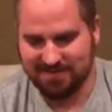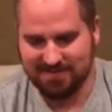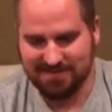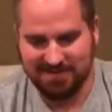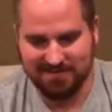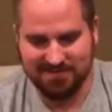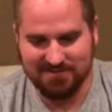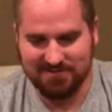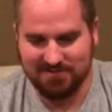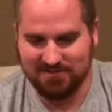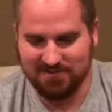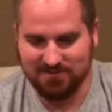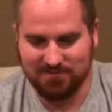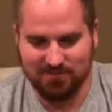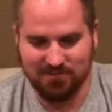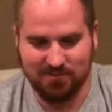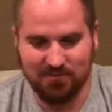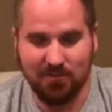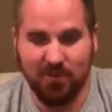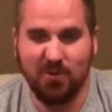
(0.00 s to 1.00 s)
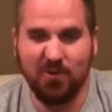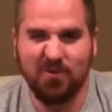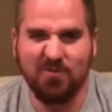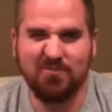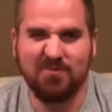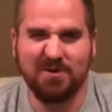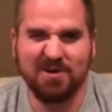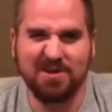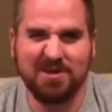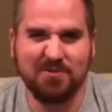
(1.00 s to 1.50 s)
Tends to roll
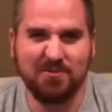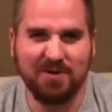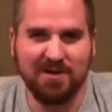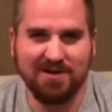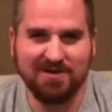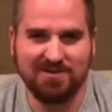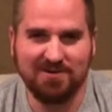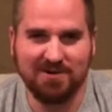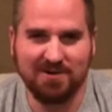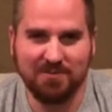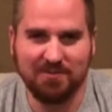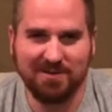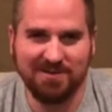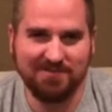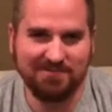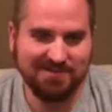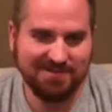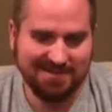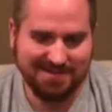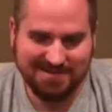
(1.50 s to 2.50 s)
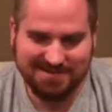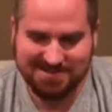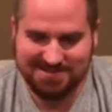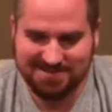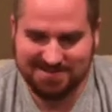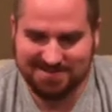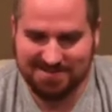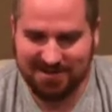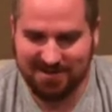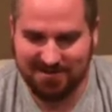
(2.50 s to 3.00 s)
funky ways on me.
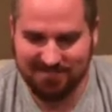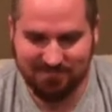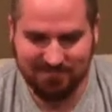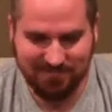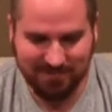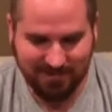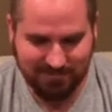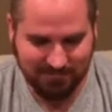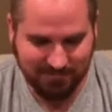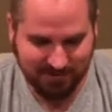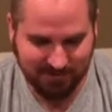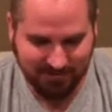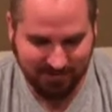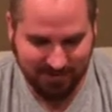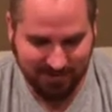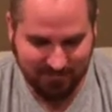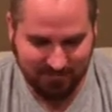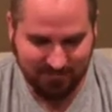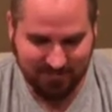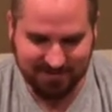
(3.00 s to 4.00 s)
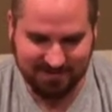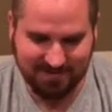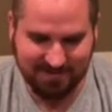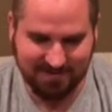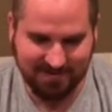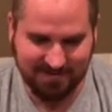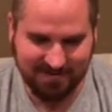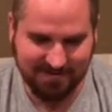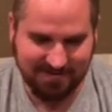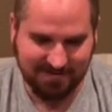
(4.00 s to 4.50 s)
Just not real great, but
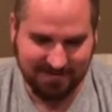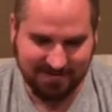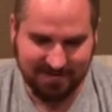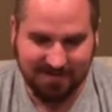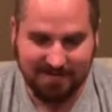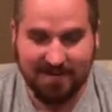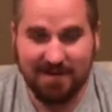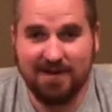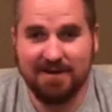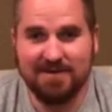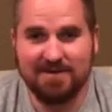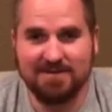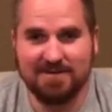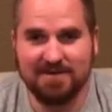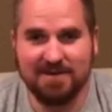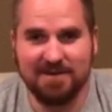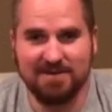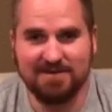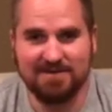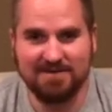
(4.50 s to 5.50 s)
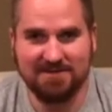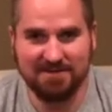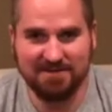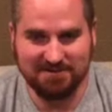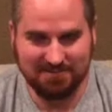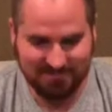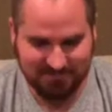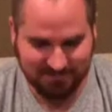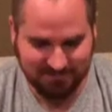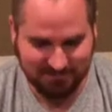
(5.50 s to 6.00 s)
hey, it's an ace
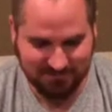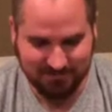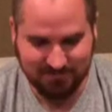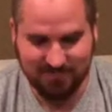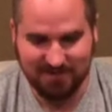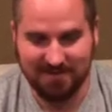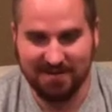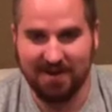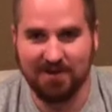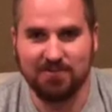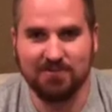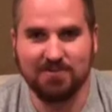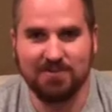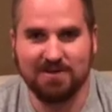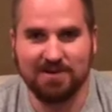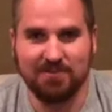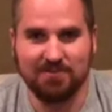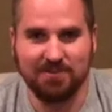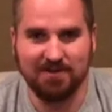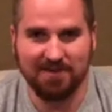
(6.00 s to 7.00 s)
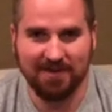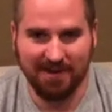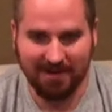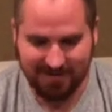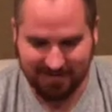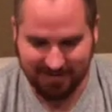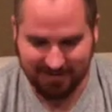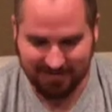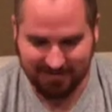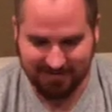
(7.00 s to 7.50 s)
disc, so you can't really get rid of that,
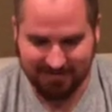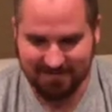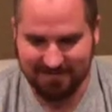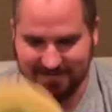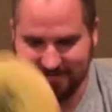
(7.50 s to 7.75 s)
can you?